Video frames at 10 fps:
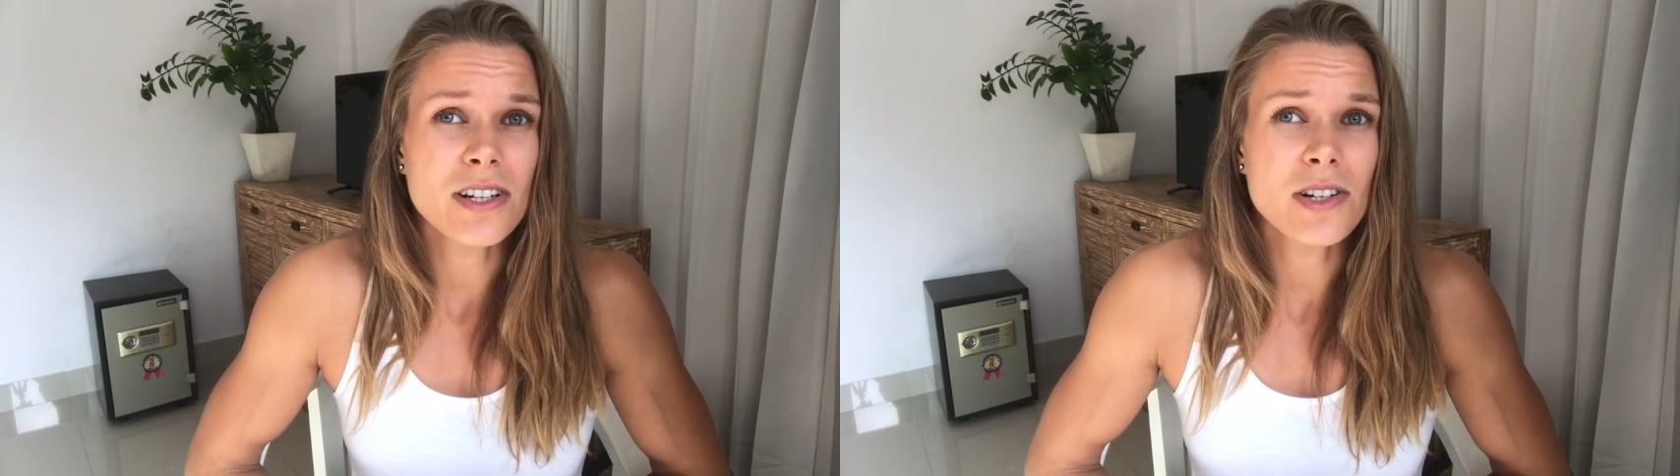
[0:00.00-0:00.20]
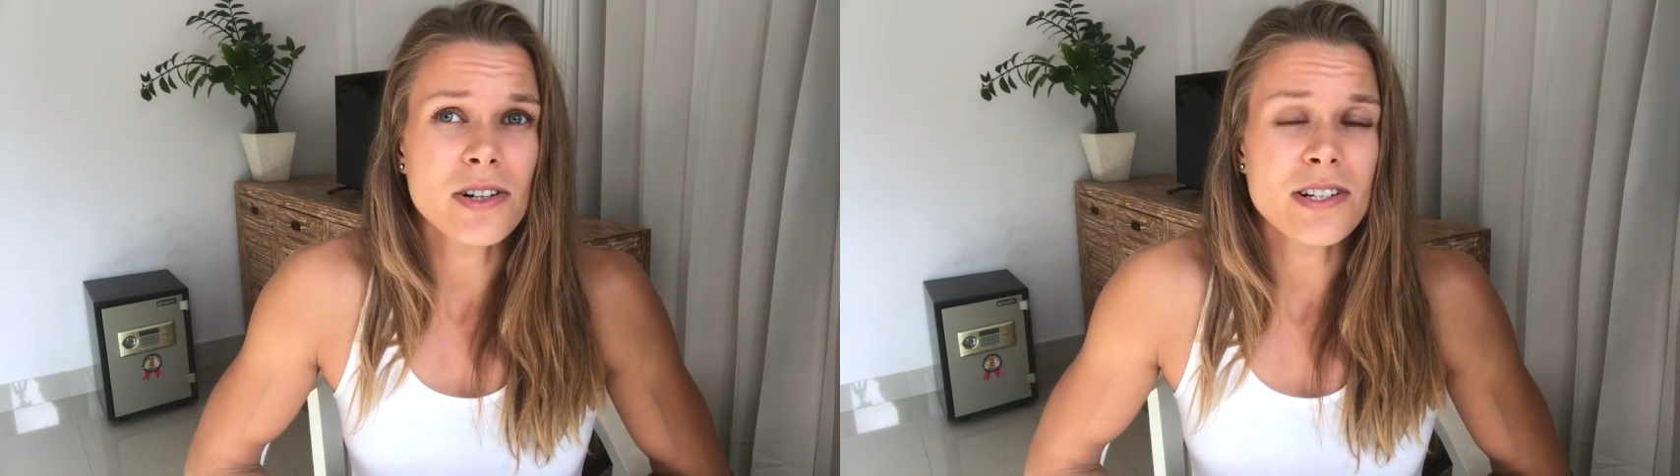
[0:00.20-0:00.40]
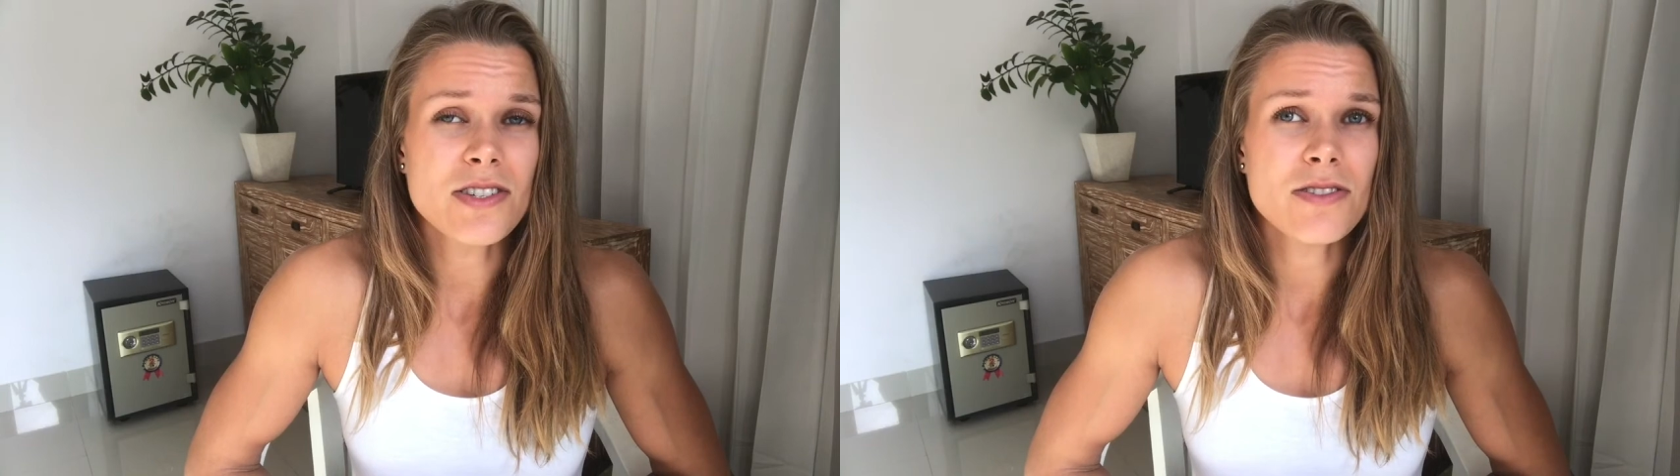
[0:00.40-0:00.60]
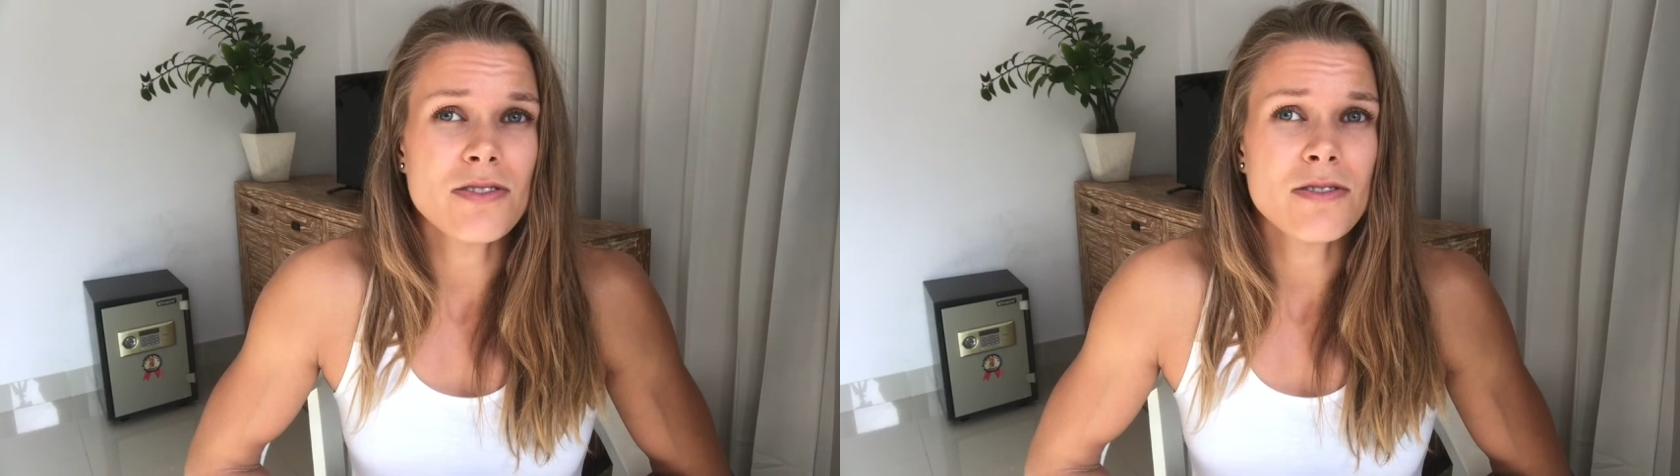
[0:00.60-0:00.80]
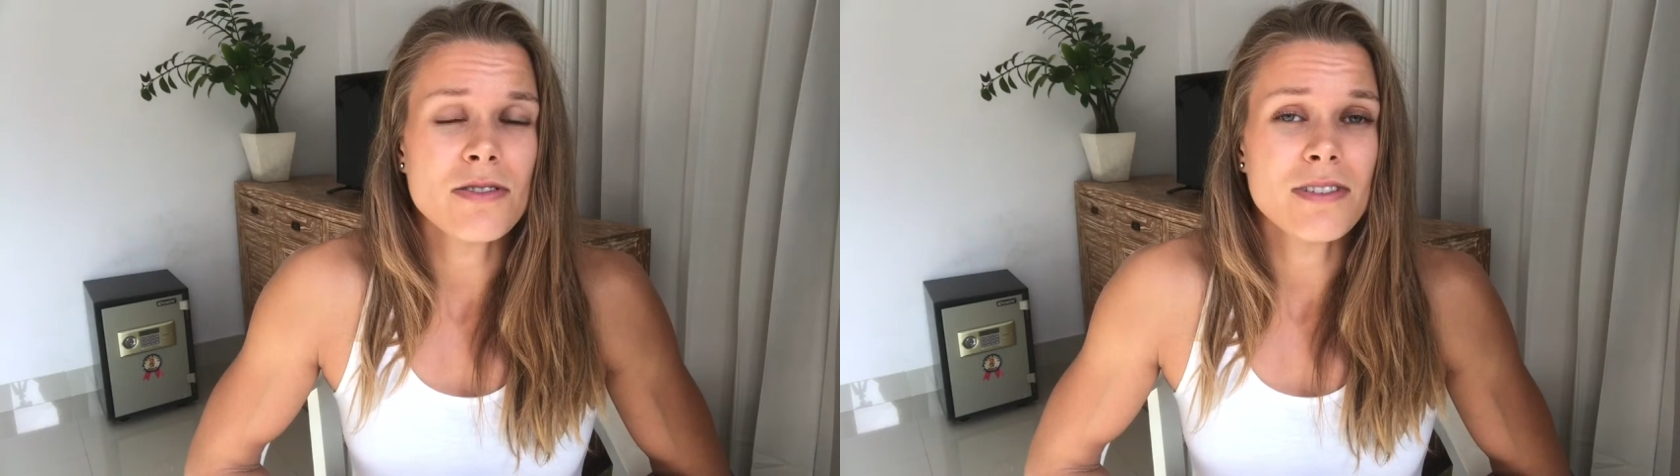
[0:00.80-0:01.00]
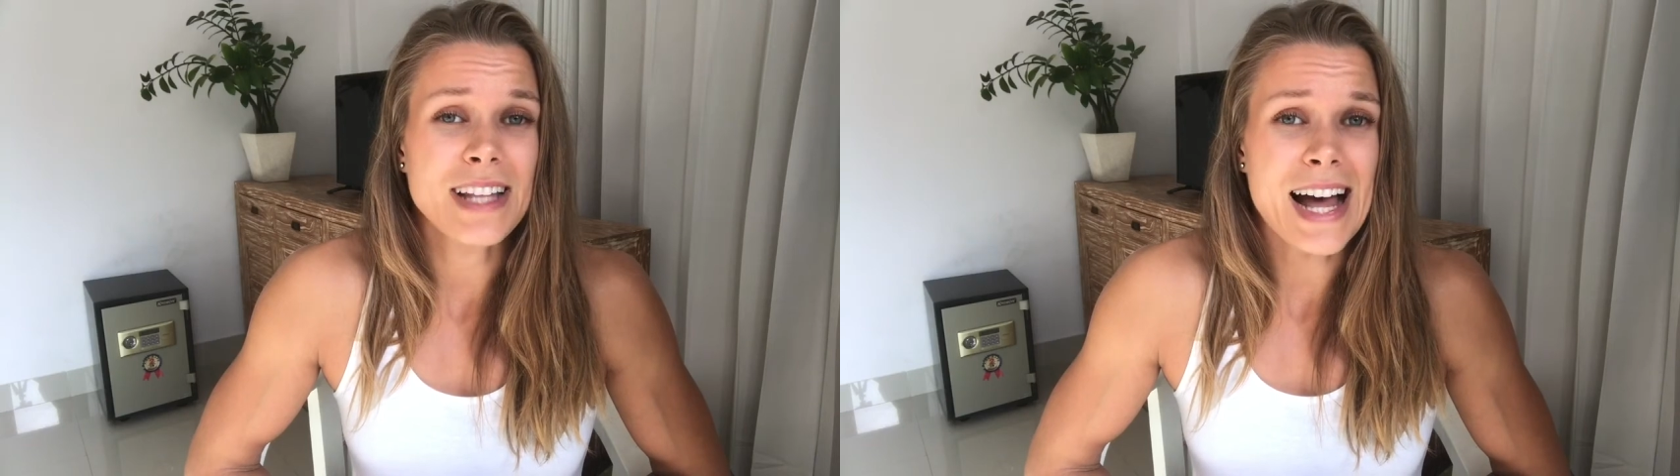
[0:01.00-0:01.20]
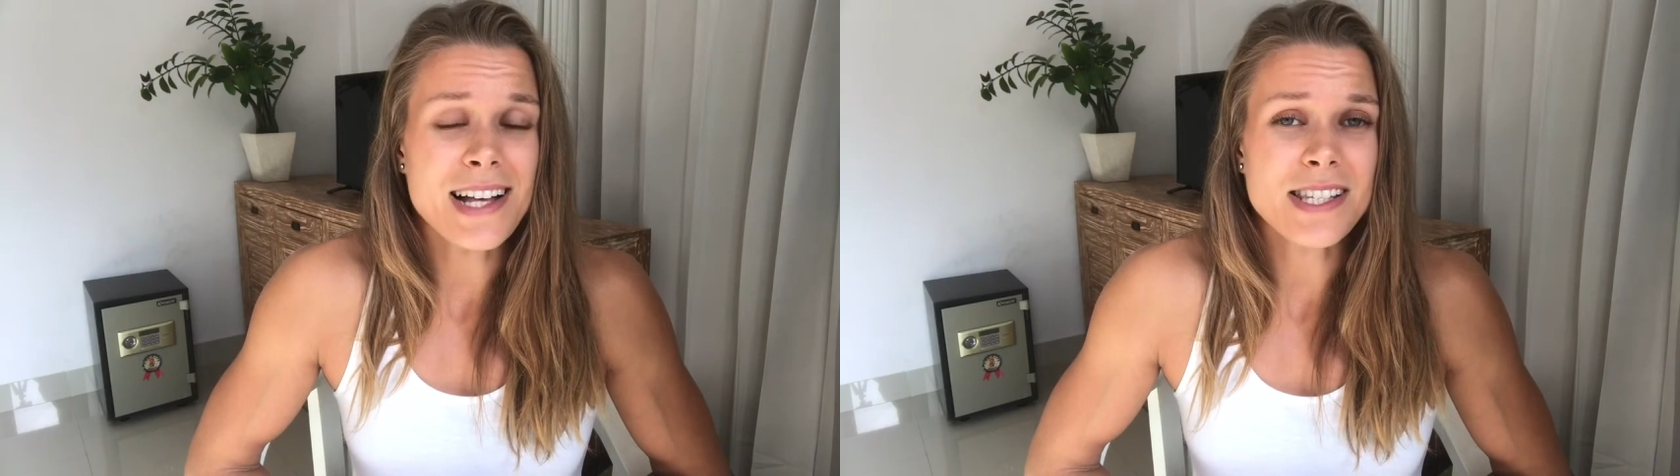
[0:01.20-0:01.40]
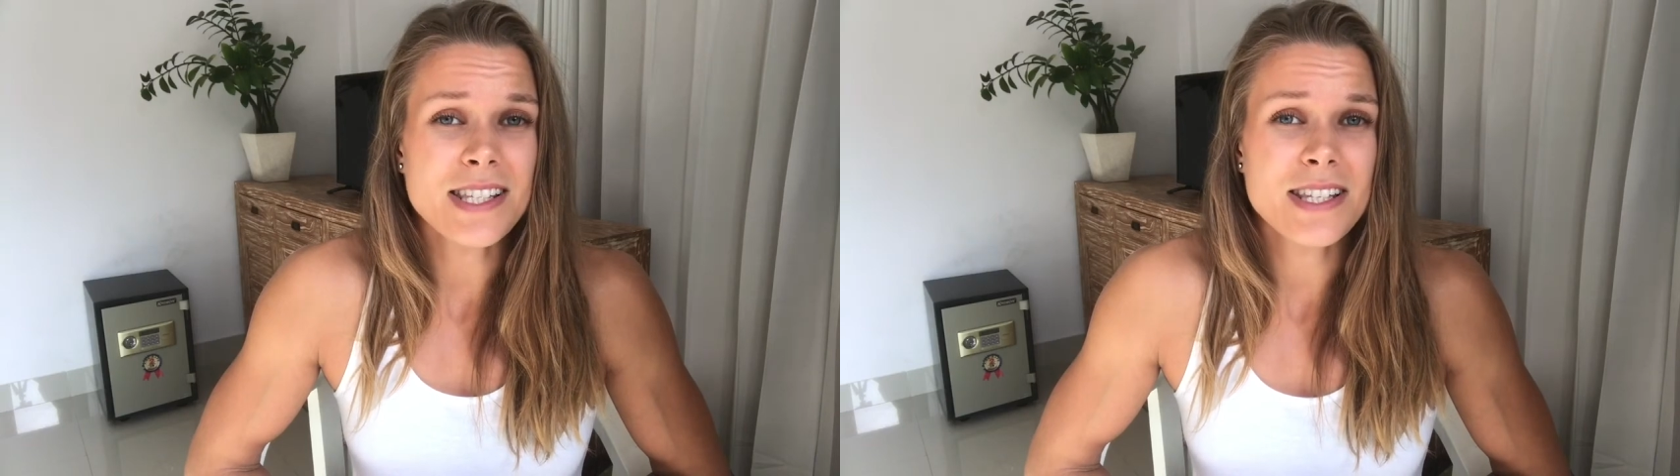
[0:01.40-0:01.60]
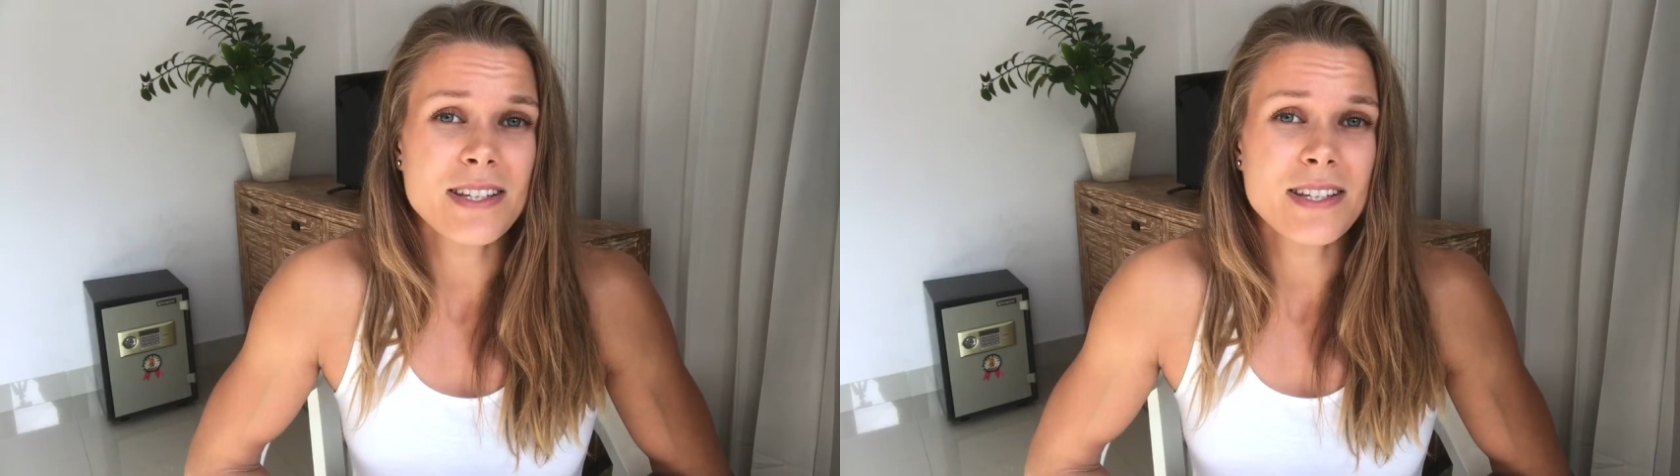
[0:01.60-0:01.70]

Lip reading: going to last